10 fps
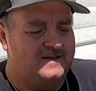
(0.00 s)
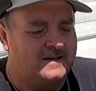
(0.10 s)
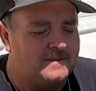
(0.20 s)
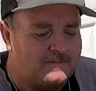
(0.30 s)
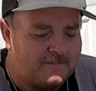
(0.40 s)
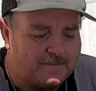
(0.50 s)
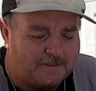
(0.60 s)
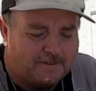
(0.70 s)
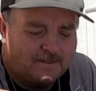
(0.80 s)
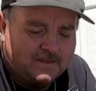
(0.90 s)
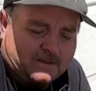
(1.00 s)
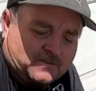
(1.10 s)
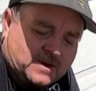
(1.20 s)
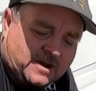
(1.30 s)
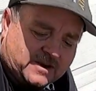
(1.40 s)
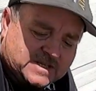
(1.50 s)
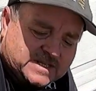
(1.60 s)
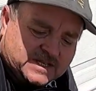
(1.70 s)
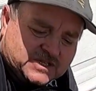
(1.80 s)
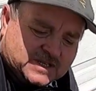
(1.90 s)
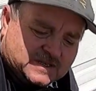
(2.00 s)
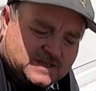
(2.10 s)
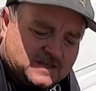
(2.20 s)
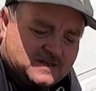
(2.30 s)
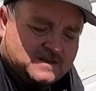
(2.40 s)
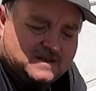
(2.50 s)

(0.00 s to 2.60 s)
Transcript: We've got our extensions.